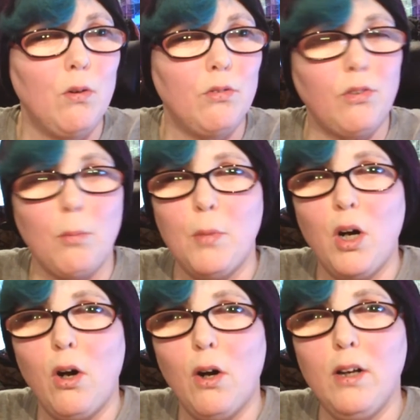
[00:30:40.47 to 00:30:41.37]
from
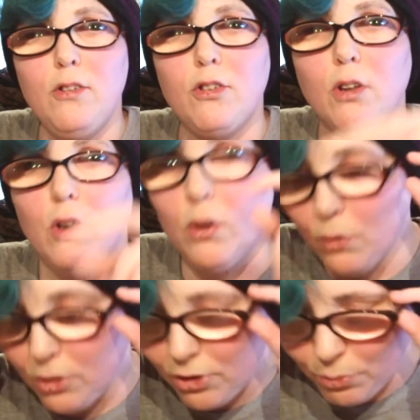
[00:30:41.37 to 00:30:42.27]
my eyes,
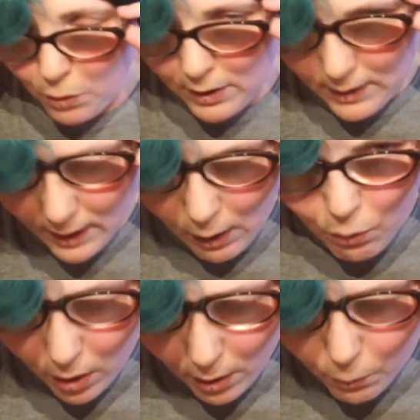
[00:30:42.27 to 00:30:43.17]
which is why
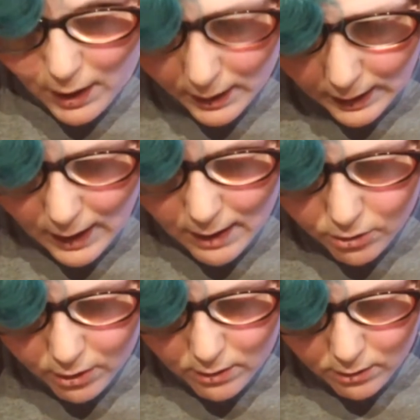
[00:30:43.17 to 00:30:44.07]
now I wear
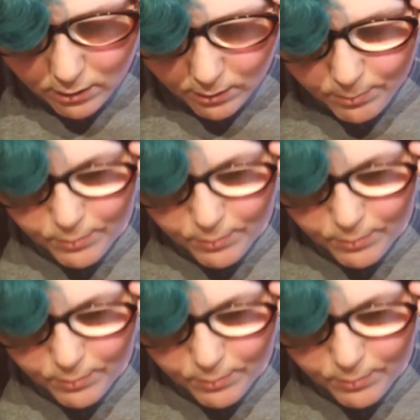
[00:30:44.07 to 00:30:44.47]
glasses.